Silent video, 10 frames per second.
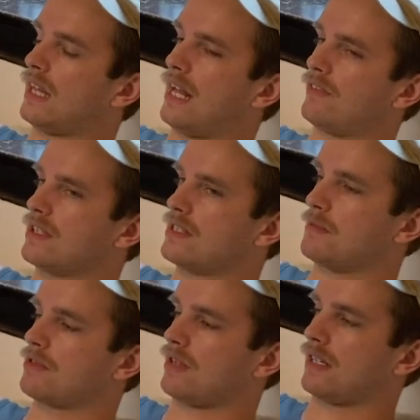a lot of
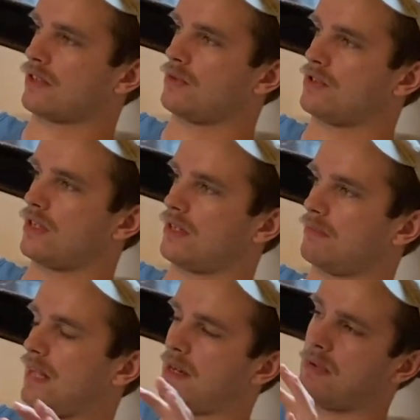exhibits right next to each
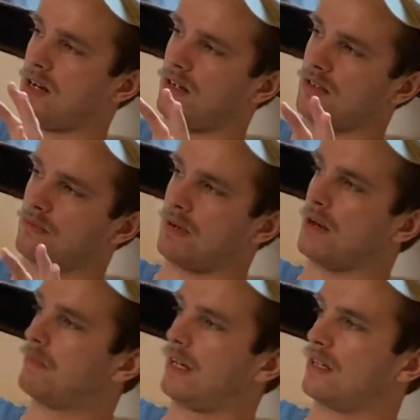other, black bears,
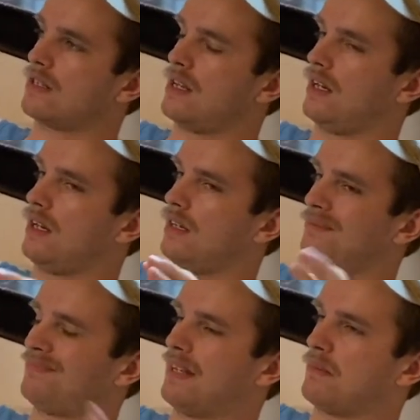brown bears,
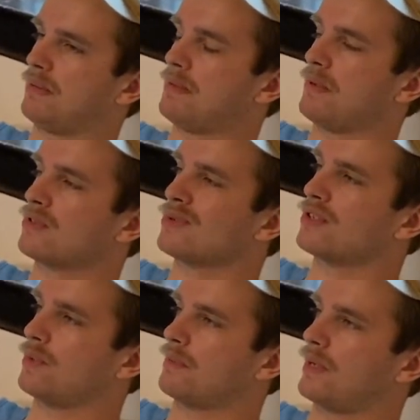and there but the bears
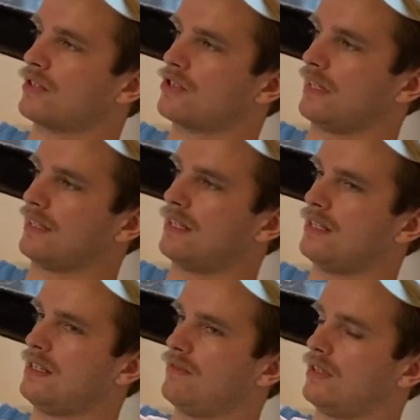weren't doing much. Like they
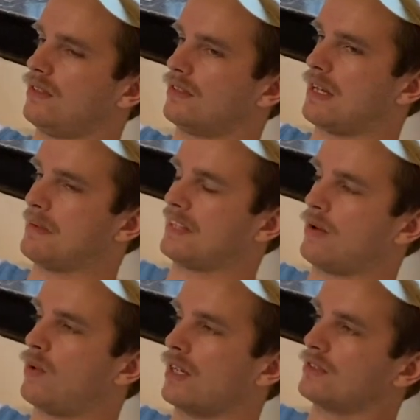didn't even come out.
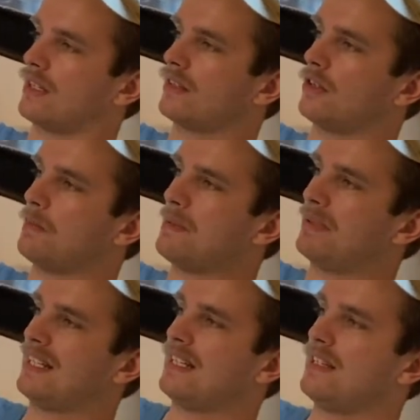They walked around a little bit,
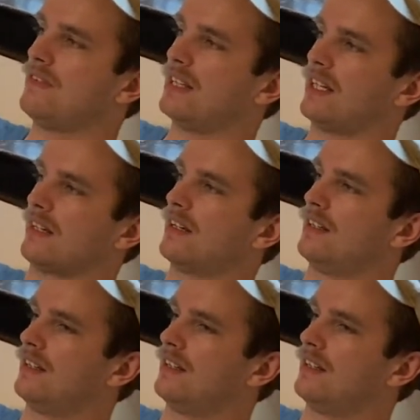but they didn't even like